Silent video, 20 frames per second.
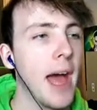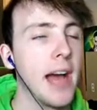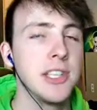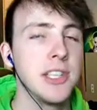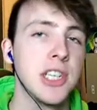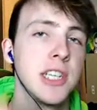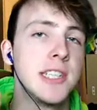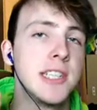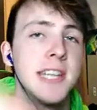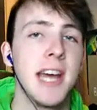
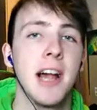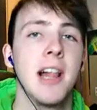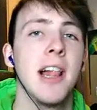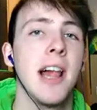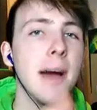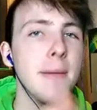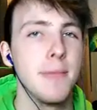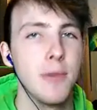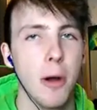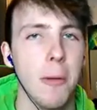as you can
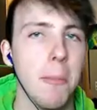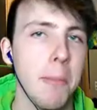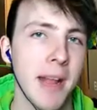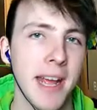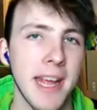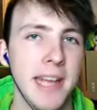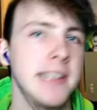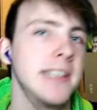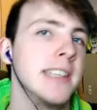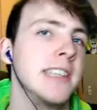tell I'm not
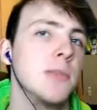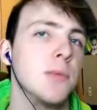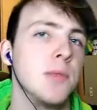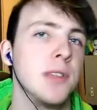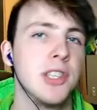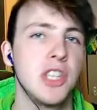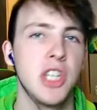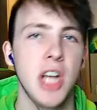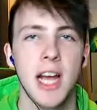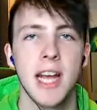playing this
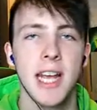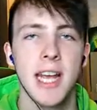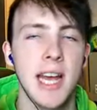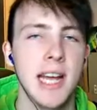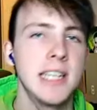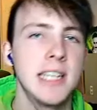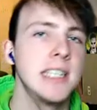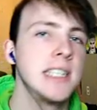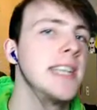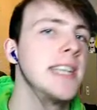with Jack
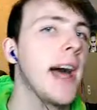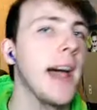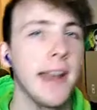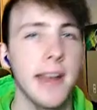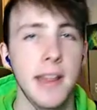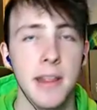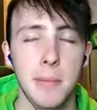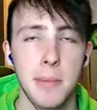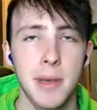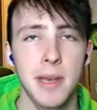and
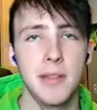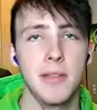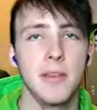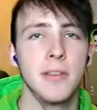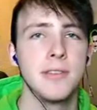Dan at the minute.